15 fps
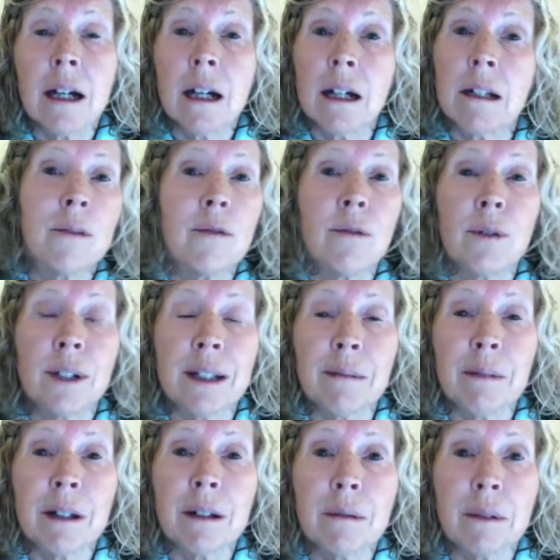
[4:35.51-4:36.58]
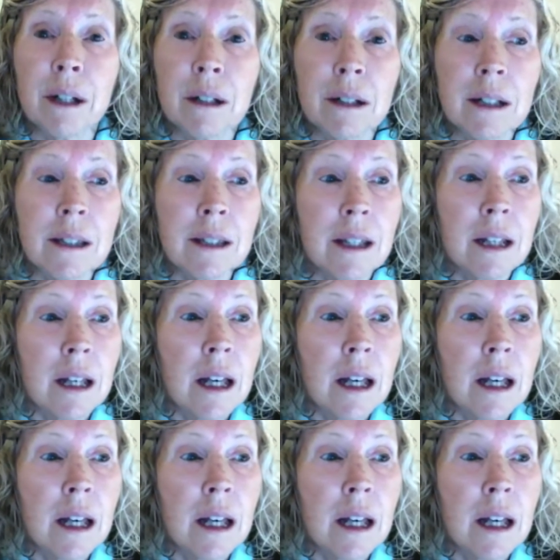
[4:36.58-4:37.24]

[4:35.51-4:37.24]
on phonemic awareness.